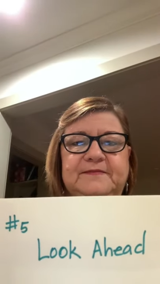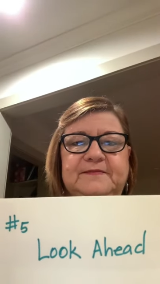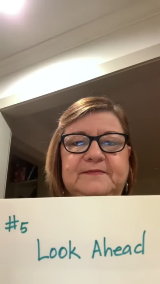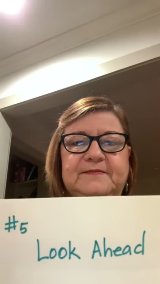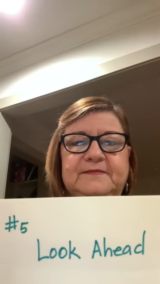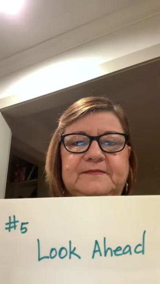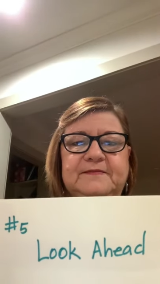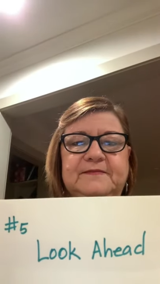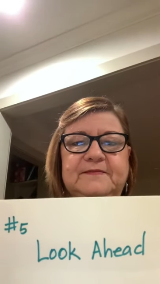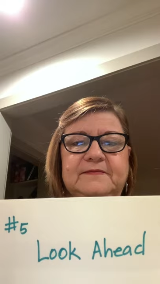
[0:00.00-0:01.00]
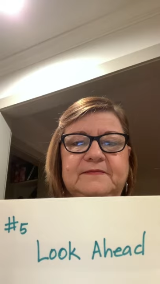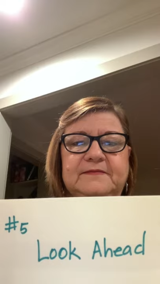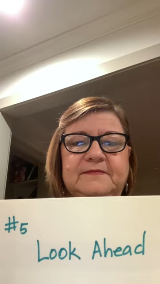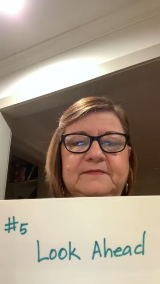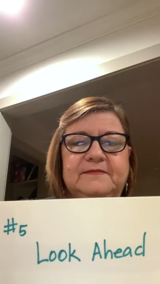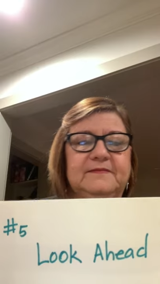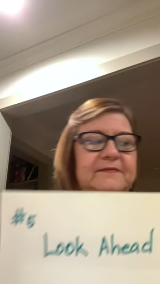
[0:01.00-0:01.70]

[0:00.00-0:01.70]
Nothing is said.